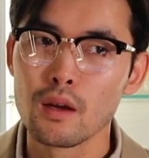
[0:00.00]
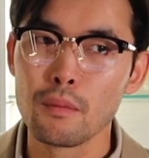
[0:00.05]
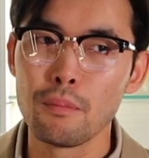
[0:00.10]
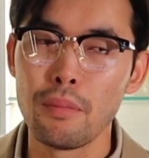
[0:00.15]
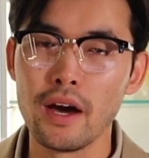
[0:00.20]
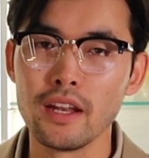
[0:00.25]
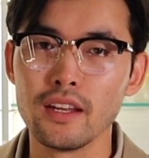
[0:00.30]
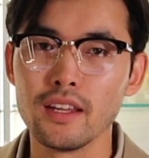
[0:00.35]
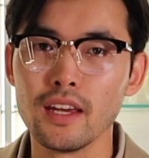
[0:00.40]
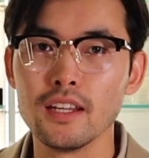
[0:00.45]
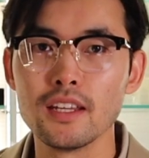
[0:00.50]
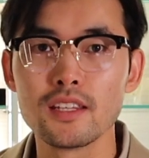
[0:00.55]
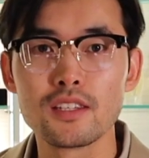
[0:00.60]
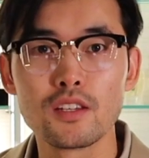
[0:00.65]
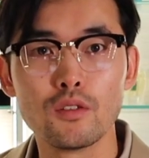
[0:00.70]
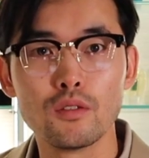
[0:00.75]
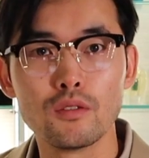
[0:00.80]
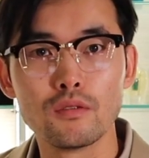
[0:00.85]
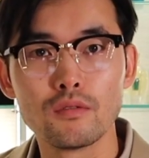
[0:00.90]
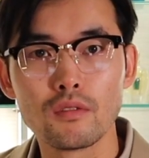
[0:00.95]
but it
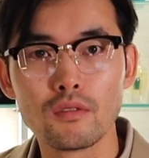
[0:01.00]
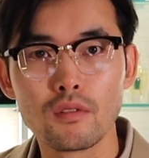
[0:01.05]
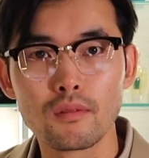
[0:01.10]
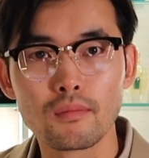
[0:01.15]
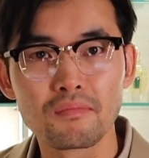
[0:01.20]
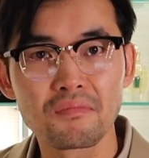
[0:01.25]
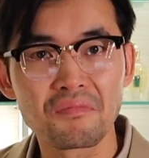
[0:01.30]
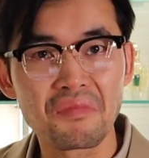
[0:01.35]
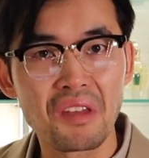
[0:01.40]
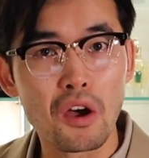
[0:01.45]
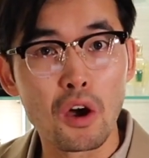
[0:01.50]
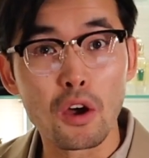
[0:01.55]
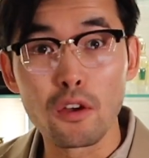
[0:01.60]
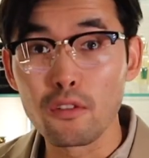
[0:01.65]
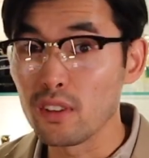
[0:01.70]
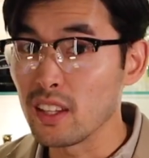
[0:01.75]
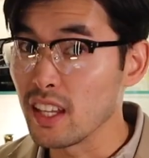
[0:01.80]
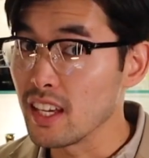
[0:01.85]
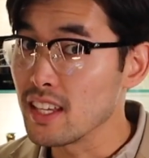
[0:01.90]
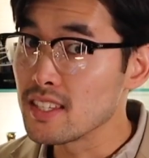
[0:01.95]
isn't
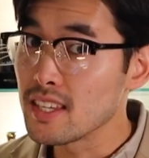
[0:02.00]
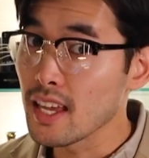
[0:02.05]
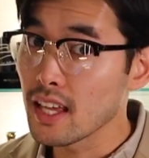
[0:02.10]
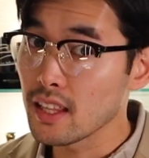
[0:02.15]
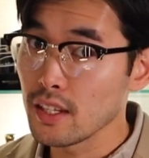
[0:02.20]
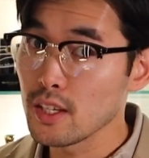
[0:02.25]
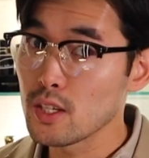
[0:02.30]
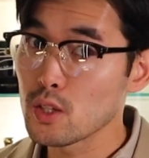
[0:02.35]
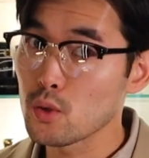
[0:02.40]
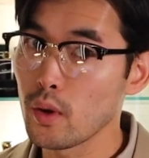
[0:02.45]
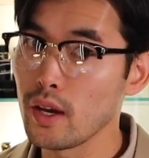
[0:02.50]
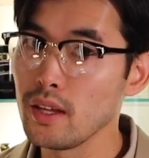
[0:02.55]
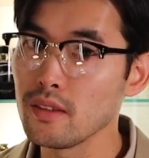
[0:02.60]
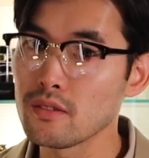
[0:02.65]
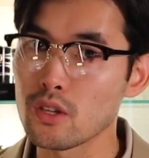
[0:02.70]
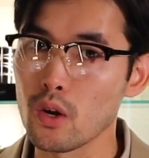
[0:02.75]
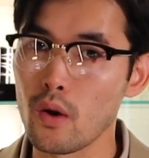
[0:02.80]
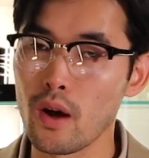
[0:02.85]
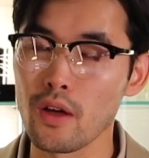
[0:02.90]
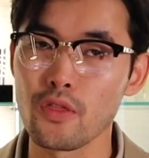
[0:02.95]
overly sickly sweet,
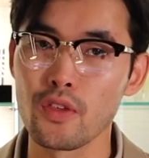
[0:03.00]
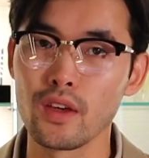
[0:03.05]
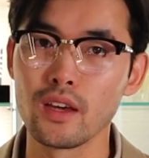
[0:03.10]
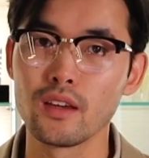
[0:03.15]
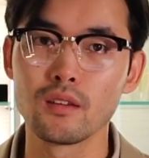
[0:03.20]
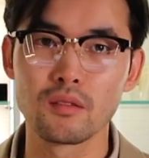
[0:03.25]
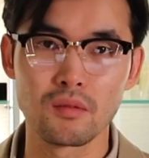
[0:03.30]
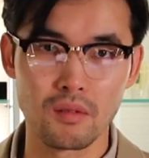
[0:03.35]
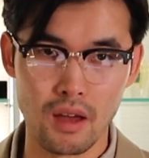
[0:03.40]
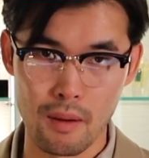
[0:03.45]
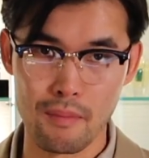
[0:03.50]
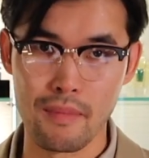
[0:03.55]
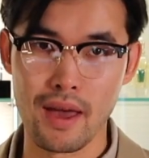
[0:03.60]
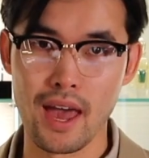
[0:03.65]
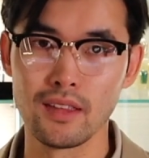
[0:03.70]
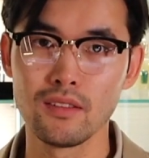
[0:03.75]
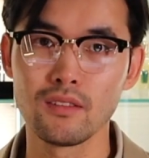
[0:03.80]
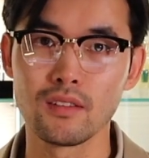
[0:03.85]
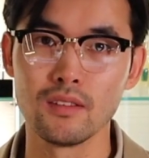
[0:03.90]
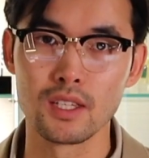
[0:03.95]
so I think a
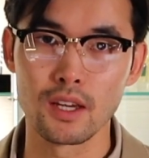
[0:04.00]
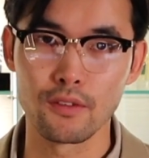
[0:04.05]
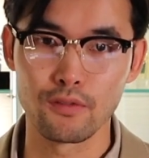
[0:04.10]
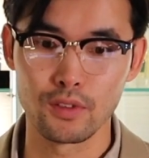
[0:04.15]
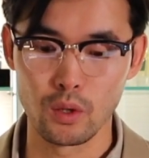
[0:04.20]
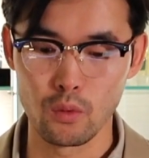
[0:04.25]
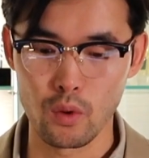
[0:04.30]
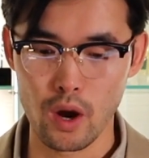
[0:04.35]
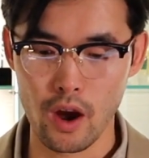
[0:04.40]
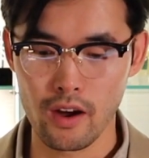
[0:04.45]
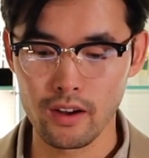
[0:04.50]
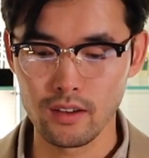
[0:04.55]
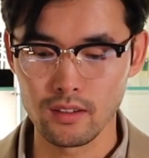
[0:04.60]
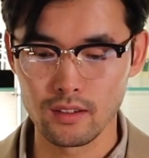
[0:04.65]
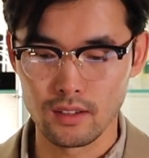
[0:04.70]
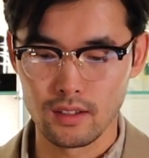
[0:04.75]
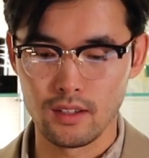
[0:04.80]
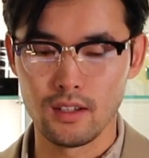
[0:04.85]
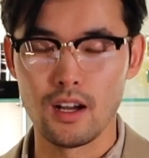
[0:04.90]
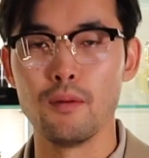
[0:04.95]
man can definitely wear it.
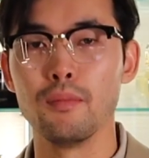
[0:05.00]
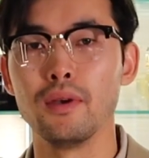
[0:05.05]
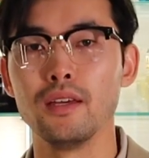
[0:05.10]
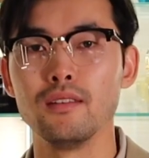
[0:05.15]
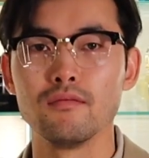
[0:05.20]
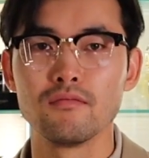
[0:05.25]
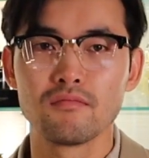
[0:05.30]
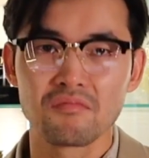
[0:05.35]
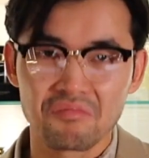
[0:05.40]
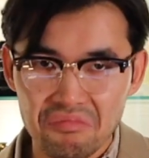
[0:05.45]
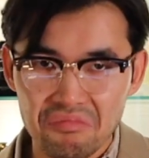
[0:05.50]
I mean,